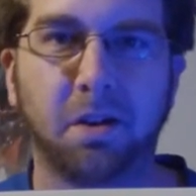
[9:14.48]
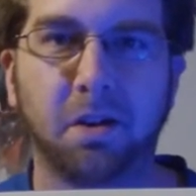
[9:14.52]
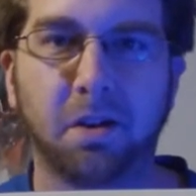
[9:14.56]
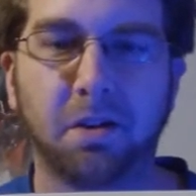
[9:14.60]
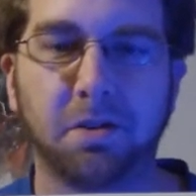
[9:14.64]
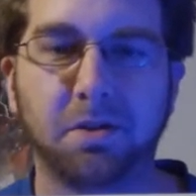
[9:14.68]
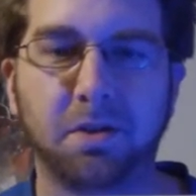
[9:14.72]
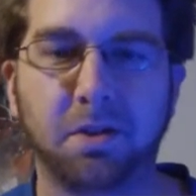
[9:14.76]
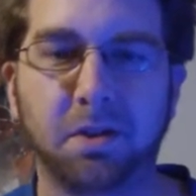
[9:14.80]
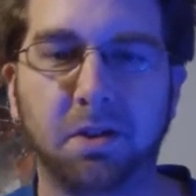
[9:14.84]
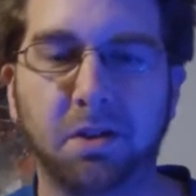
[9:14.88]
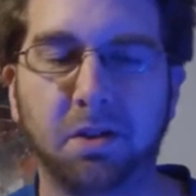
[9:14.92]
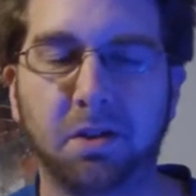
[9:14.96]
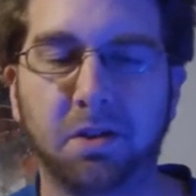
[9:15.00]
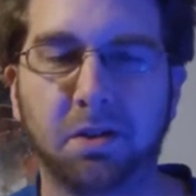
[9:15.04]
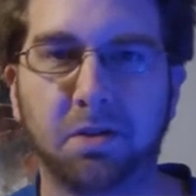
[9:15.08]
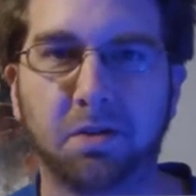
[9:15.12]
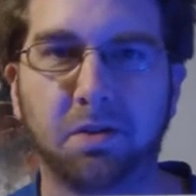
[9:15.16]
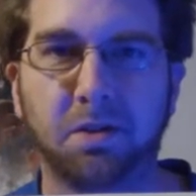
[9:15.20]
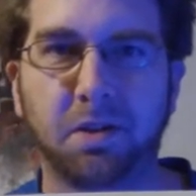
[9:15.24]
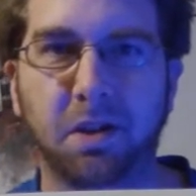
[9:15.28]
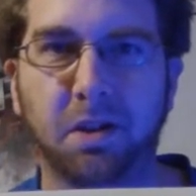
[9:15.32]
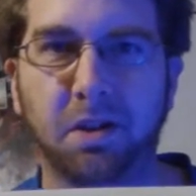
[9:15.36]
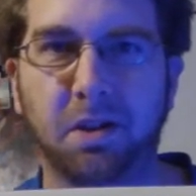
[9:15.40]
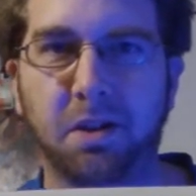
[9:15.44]
She
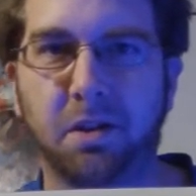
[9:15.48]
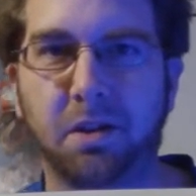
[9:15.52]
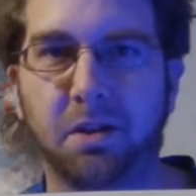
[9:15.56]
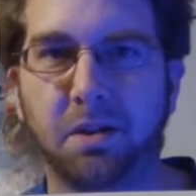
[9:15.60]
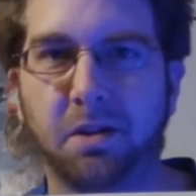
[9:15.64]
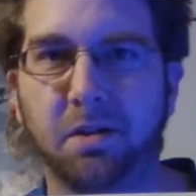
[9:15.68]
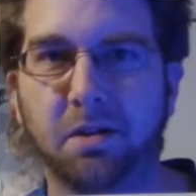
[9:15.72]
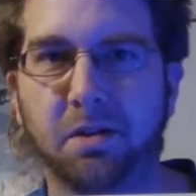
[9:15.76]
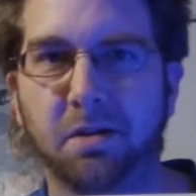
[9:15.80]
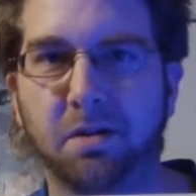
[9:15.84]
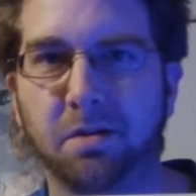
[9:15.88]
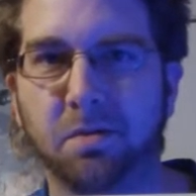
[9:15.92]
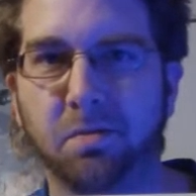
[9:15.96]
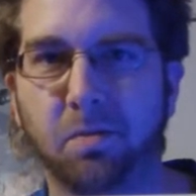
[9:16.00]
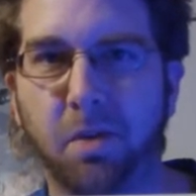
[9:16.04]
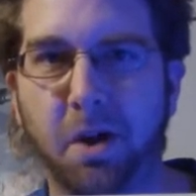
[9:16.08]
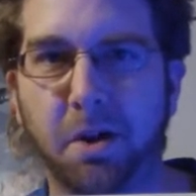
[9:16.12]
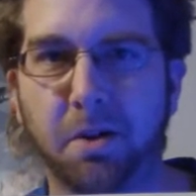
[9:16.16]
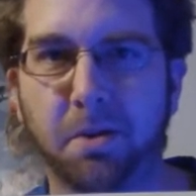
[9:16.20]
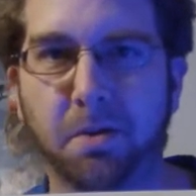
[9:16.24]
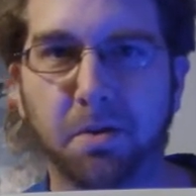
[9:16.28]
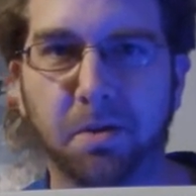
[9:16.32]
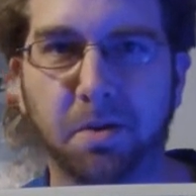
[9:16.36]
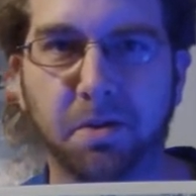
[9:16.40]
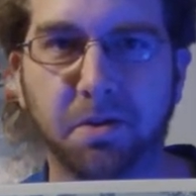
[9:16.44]
is a
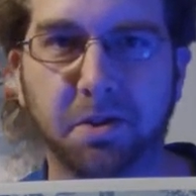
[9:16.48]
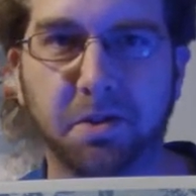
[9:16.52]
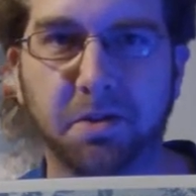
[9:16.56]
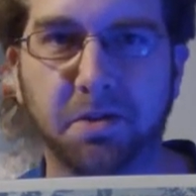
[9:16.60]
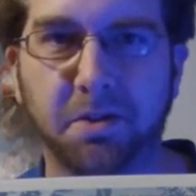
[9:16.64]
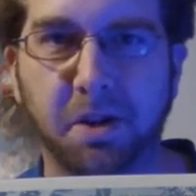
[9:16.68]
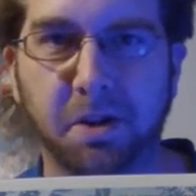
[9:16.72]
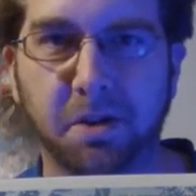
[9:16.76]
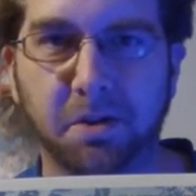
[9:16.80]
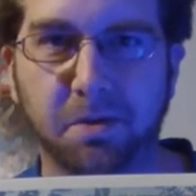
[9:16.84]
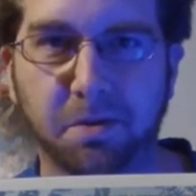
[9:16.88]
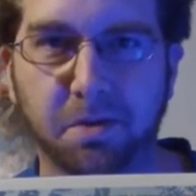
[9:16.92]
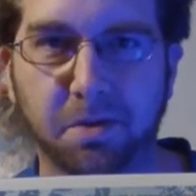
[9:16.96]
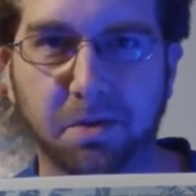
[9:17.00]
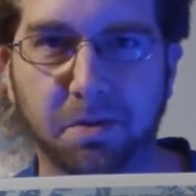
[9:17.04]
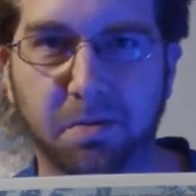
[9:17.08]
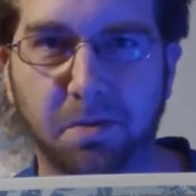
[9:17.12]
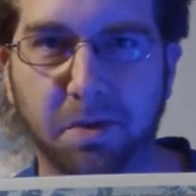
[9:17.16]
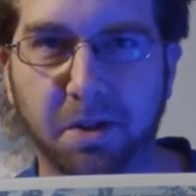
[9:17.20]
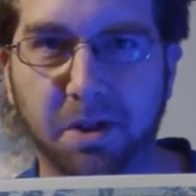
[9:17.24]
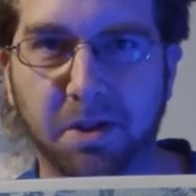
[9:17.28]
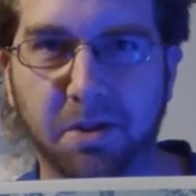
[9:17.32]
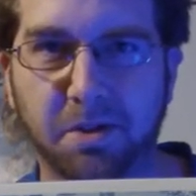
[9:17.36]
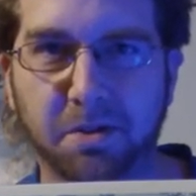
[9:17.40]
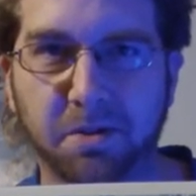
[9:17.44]
writer on this title as
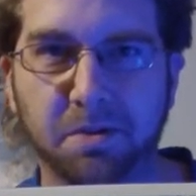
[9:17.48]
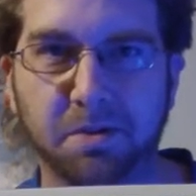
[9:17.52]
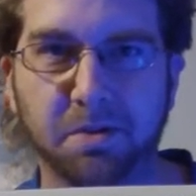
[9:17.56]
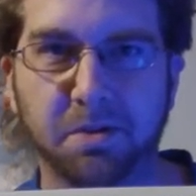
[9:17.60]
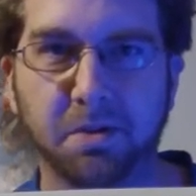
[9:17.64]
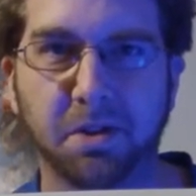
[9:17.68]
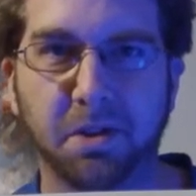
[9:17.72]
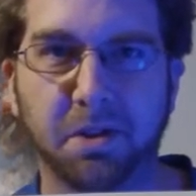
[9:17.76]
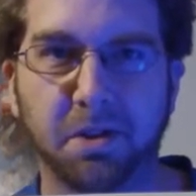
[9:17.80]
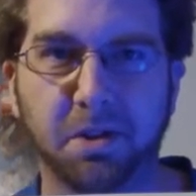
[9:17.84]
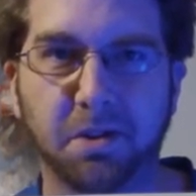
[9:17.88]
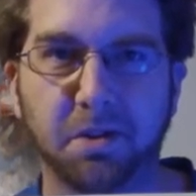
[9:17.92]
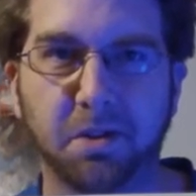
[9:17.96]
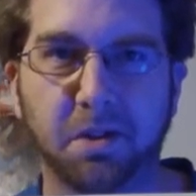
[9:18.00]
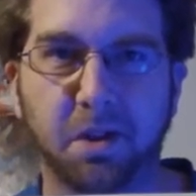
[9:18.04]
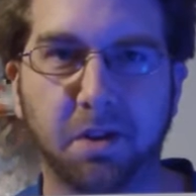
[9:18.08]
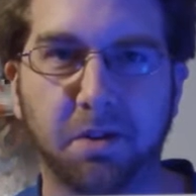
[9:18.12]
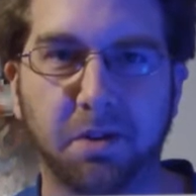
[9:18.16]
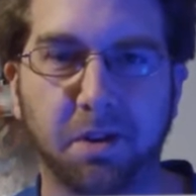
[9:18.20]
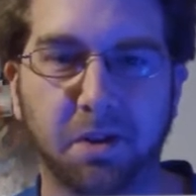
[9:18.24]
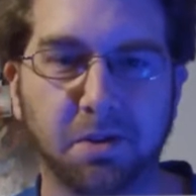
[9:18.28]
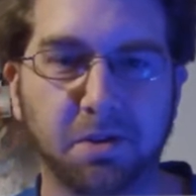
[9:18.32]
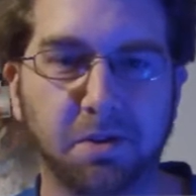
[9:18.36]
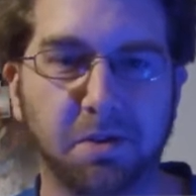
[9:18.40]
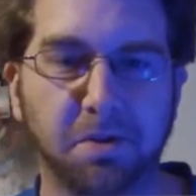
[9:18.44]
well, and I
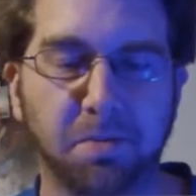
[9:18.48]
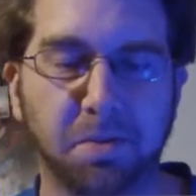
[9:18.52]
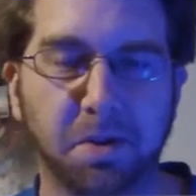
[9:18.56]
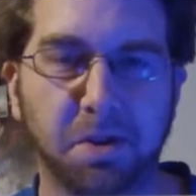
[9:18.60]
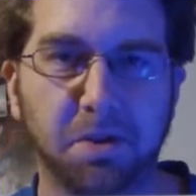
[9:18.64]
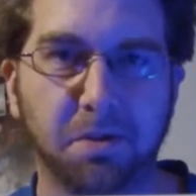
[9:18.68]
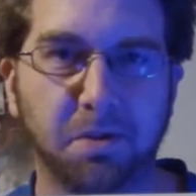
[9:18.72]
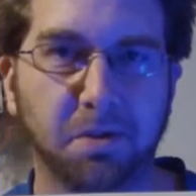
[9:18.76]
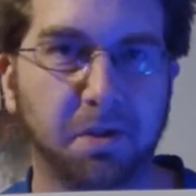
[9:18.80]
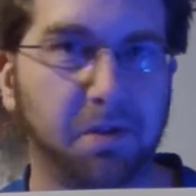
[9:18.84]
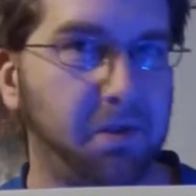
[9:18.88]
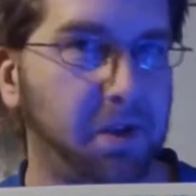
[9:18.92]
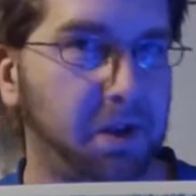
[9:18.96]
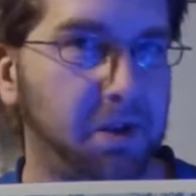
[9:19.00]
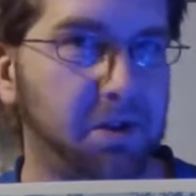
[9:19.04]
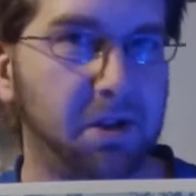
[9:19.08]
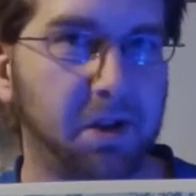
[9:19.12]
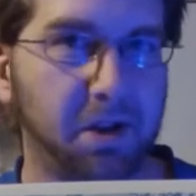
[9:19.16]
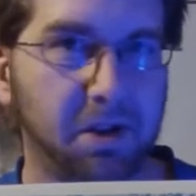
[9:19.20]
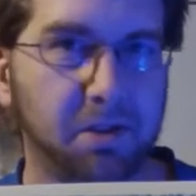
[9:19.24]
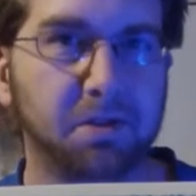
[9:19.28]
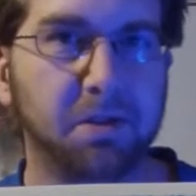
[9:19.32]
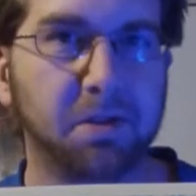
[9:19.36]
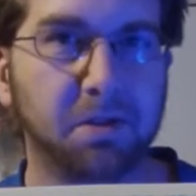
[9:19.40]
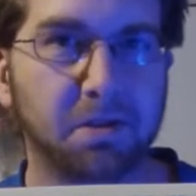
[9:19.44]
think she's been doing a
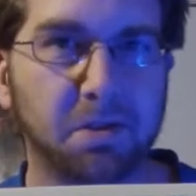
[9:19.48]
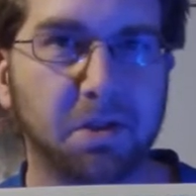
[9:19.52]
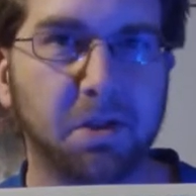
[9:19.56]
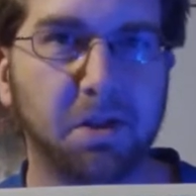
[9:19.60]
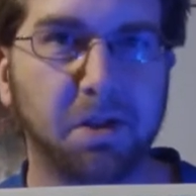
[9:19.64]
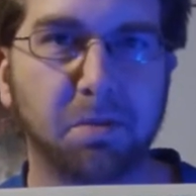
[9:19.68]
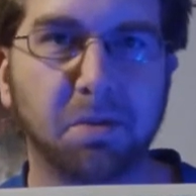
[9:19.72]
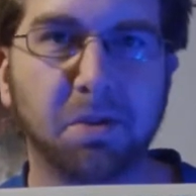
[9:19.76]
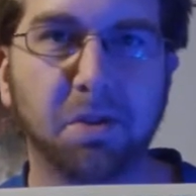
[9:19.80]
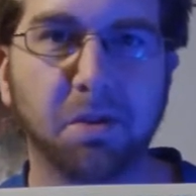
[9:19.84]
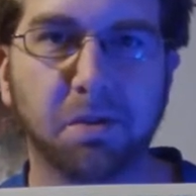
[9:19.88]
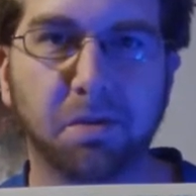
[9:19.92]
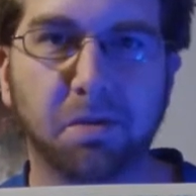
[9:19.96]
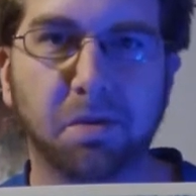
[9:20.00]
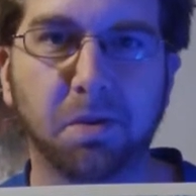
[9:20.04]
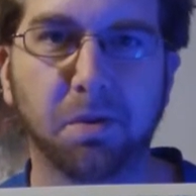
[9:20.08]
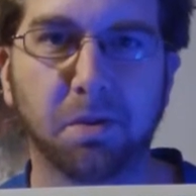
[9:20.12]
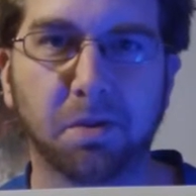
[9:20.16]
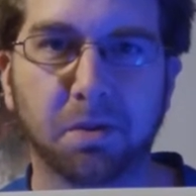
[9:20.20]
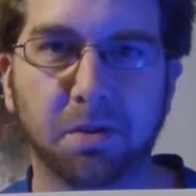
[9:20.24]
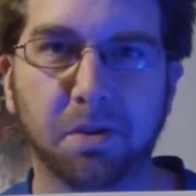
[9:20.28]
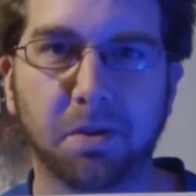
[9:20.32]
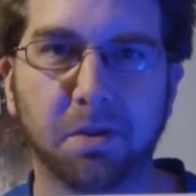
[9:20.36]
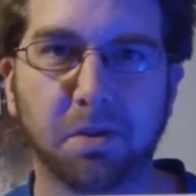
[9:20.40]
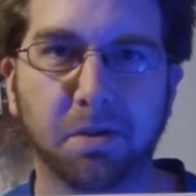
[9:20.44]
fantastic job. I look
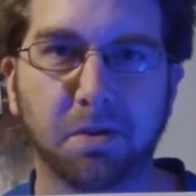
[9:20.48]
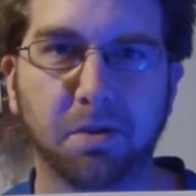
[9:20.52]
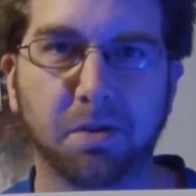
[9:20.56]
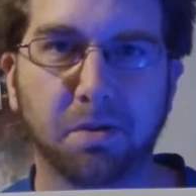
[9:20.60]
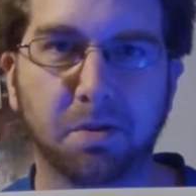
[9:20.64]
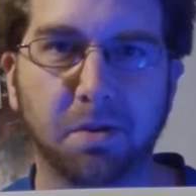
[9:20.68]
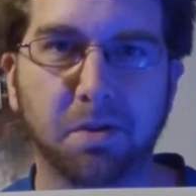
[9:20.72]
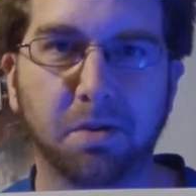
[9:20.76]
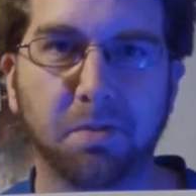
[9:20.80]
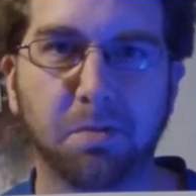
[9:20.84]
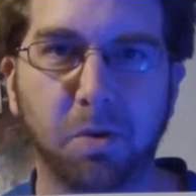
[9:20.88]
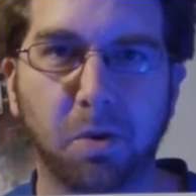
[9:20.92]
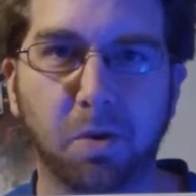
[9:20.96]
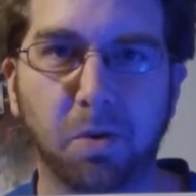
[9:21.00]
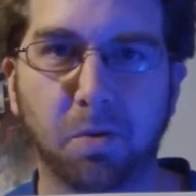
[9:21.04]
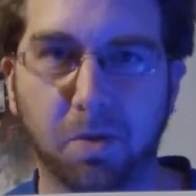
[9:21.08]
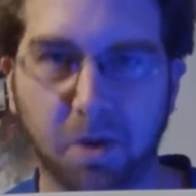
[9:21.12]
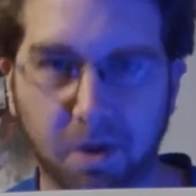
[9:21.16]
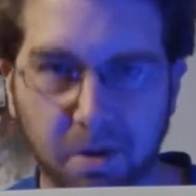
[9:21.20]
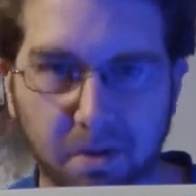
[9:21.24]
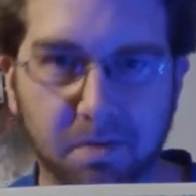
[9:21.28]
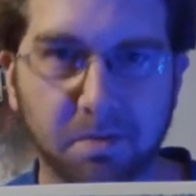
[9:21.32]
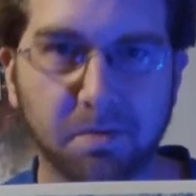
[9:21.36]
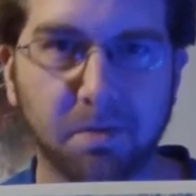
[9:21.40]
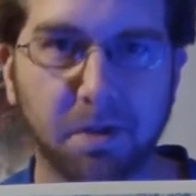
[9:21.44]
forward to her doing more
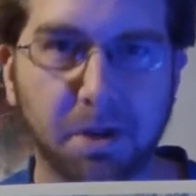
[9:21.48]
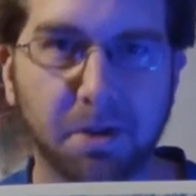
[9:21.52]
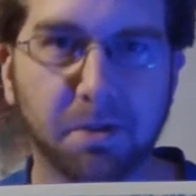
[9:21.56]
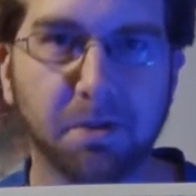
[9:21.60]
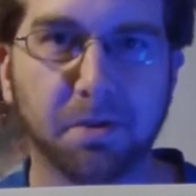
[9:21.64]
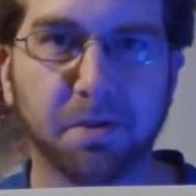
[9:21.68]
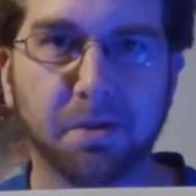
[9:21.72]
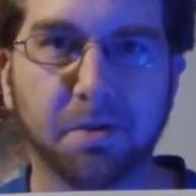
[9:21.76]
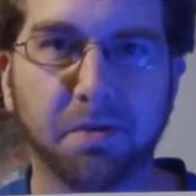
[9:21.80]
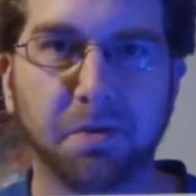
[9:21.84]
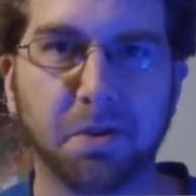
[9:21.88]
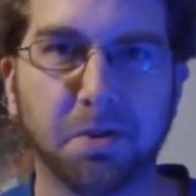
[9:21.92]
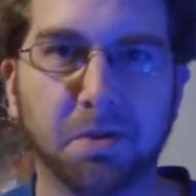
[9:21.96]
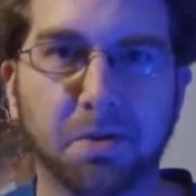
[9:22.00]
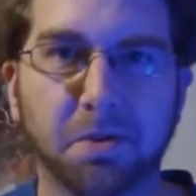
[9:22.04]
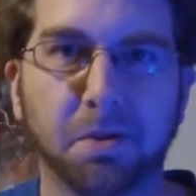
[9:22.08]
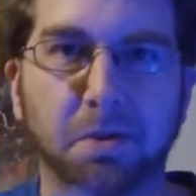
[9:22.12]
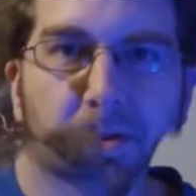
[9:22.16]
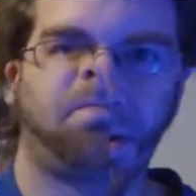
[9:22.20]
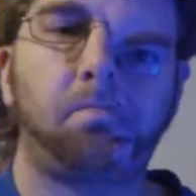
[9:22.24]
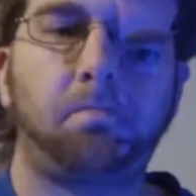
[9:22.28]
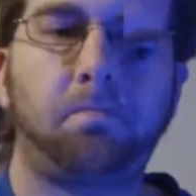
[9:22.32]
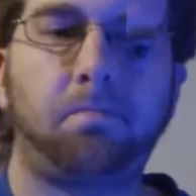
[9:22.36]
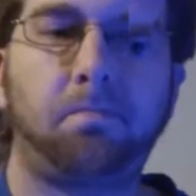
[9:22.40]
work later in the future.